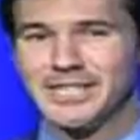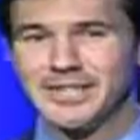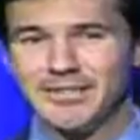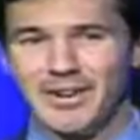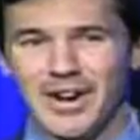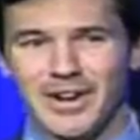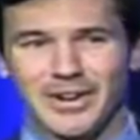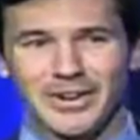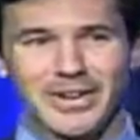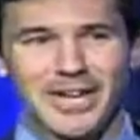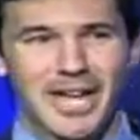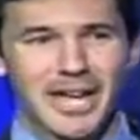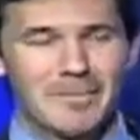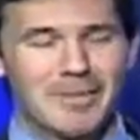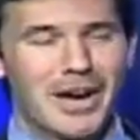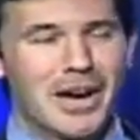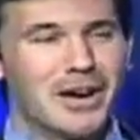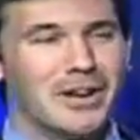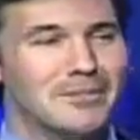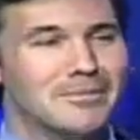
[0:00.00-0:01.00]
of Honor came
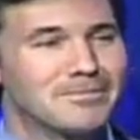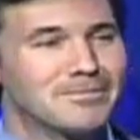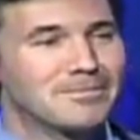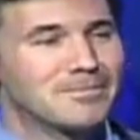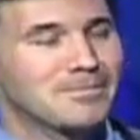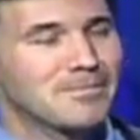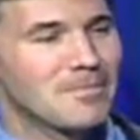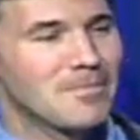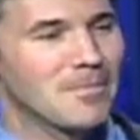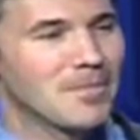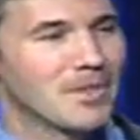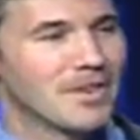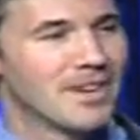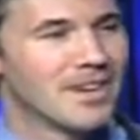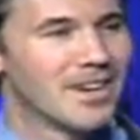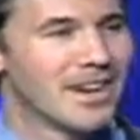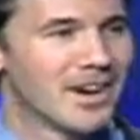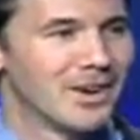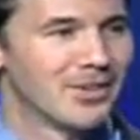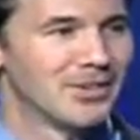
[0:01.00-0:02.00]
out,
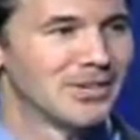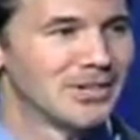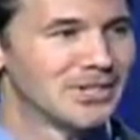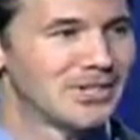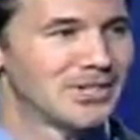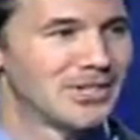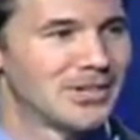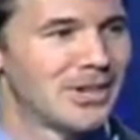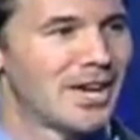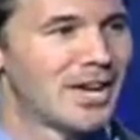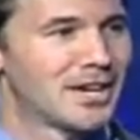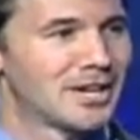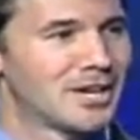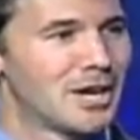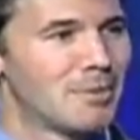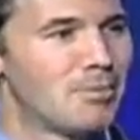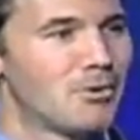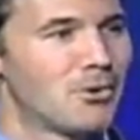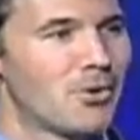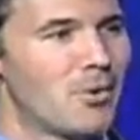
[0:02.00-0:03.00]
I really still had a
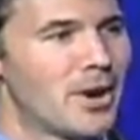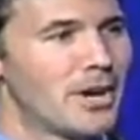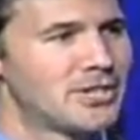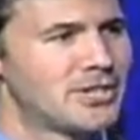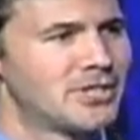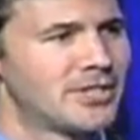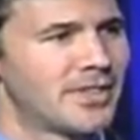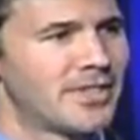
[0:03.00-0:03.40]
couple questions.